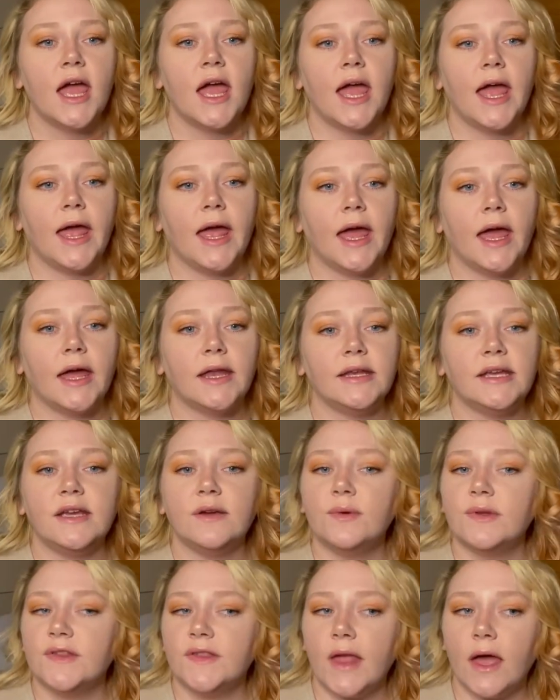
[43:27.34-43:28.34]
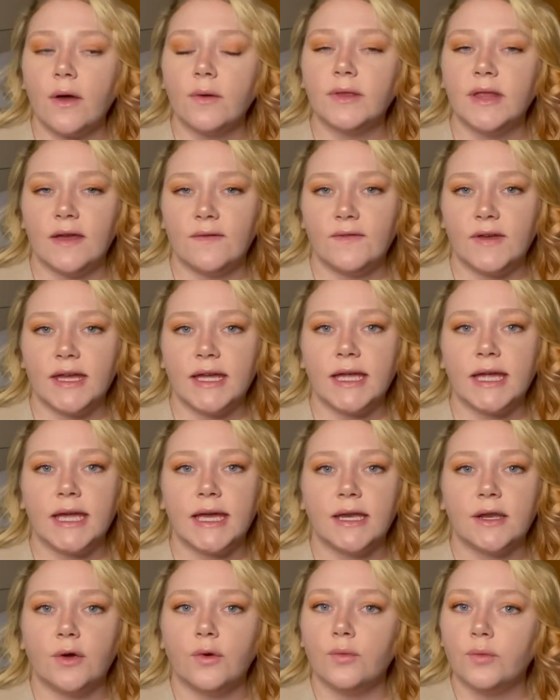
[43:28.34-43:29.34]
and he was now living
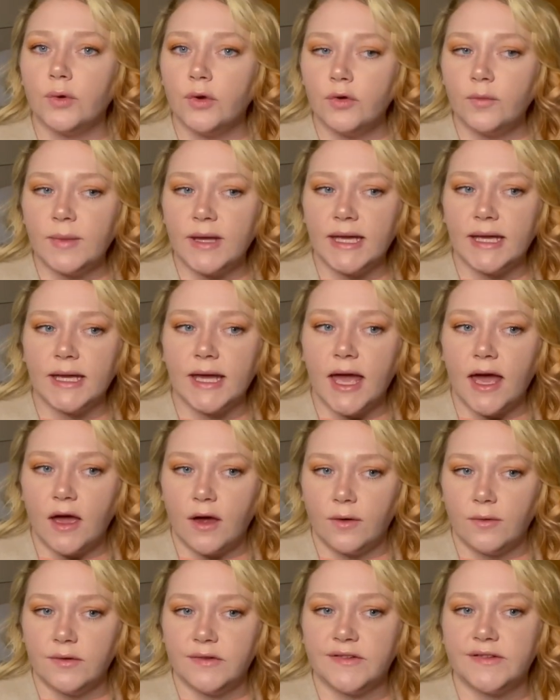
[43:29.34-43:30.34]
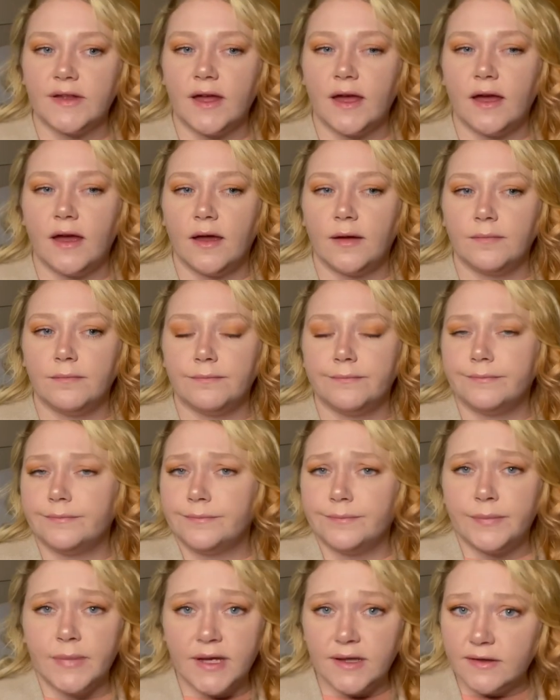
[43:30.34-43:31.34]
in a rooming house
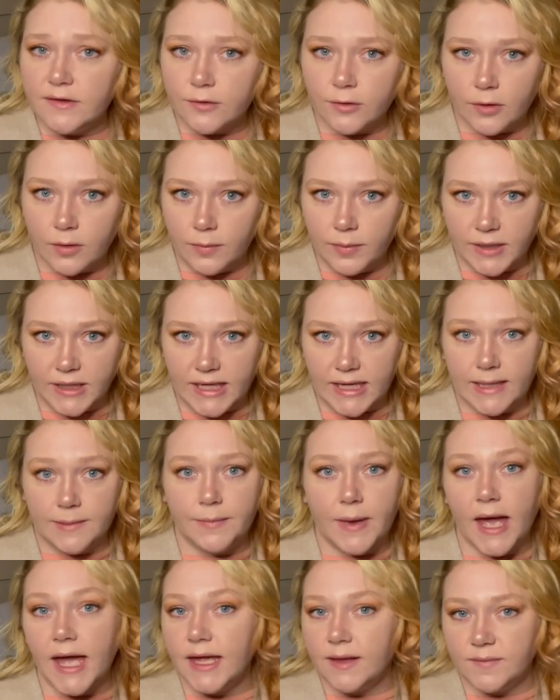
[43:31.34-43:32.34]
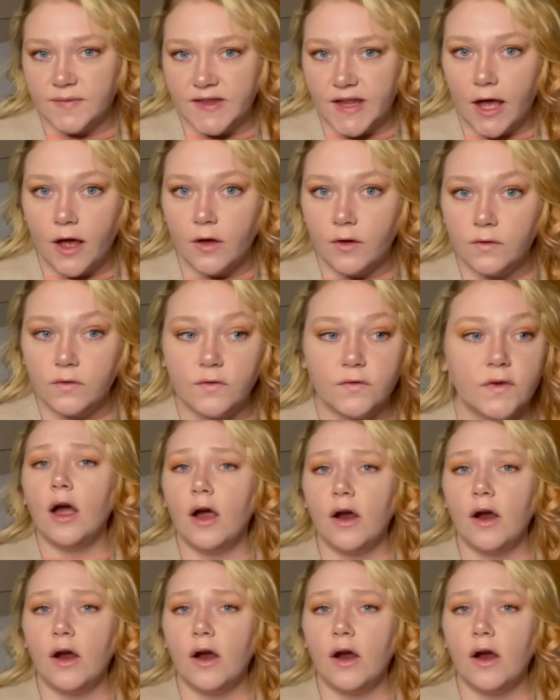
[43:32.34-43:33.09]
miserably by himself.